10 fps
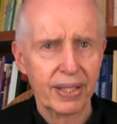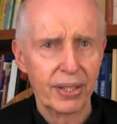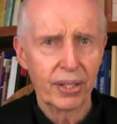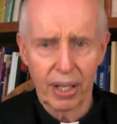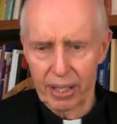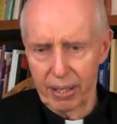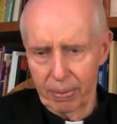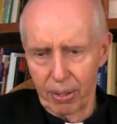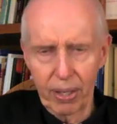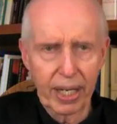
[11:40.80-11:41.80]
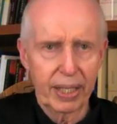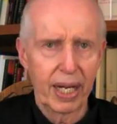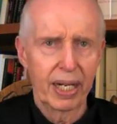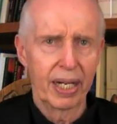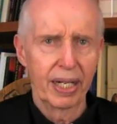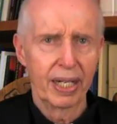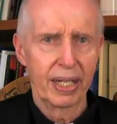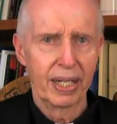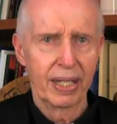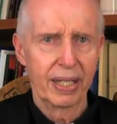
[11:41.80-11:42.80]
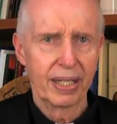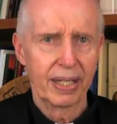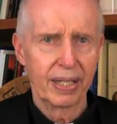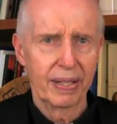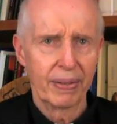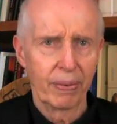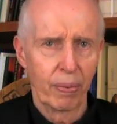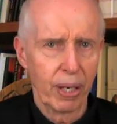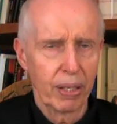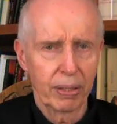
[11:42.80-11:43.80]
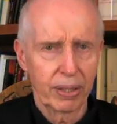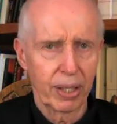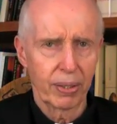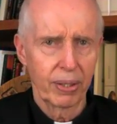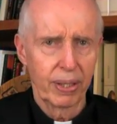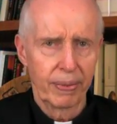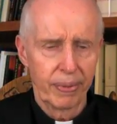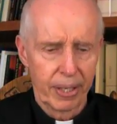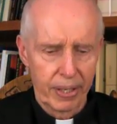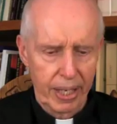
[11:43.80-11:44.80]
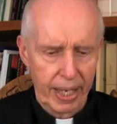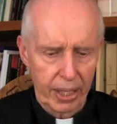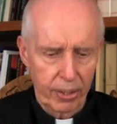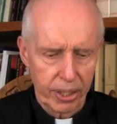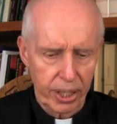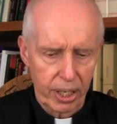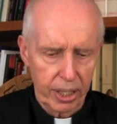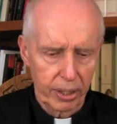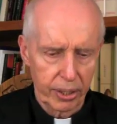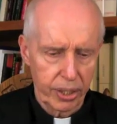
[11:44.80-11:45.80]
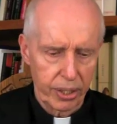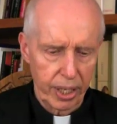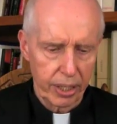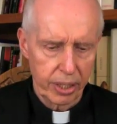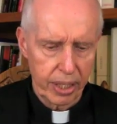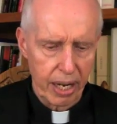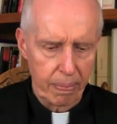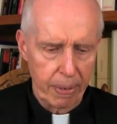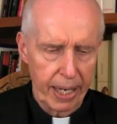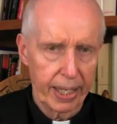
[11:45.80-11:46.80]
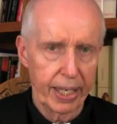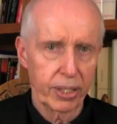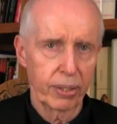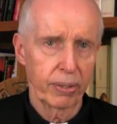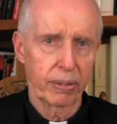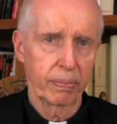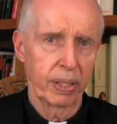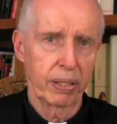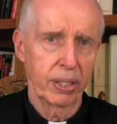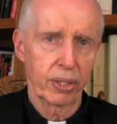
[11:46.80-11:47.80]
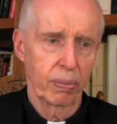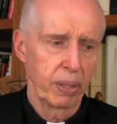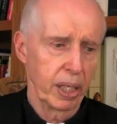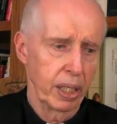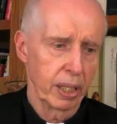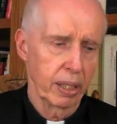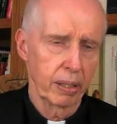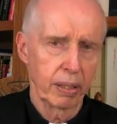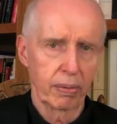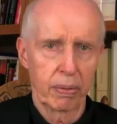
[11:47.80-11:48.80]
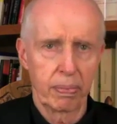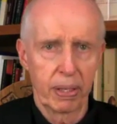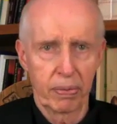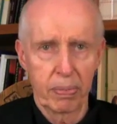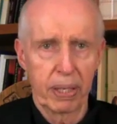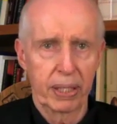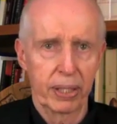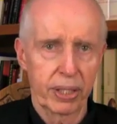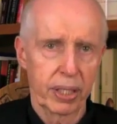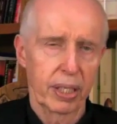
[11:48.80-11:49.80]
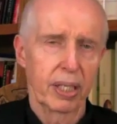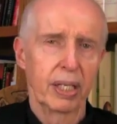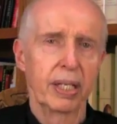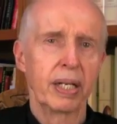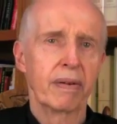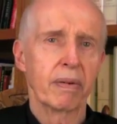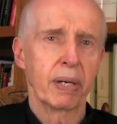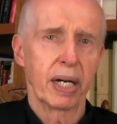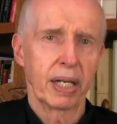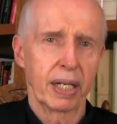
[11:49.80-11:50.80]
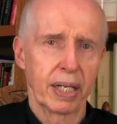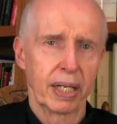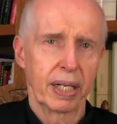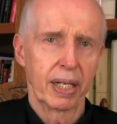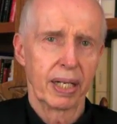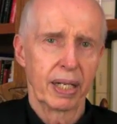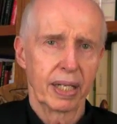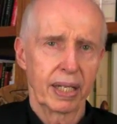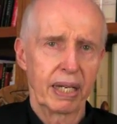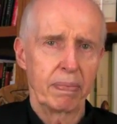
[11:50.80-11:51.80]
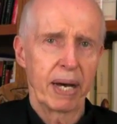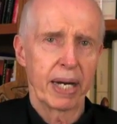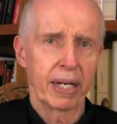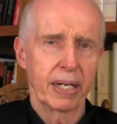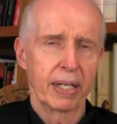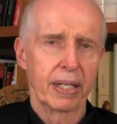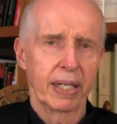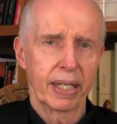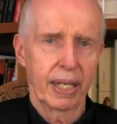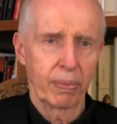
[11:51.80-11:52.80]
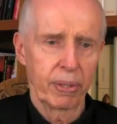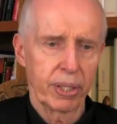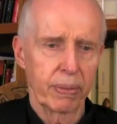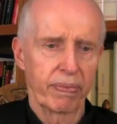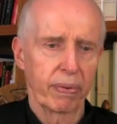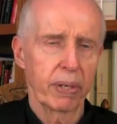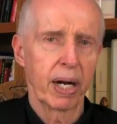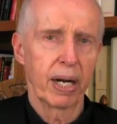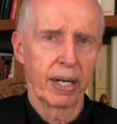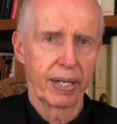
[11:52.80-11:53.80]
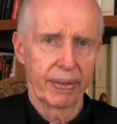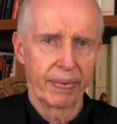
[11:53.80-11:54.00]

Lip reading: You're going to let them go like that? Well, you know, and of course in our culture they can snap back at you and be disobedient and rebellious. Never mind. Keep at it. Get wisdom from God.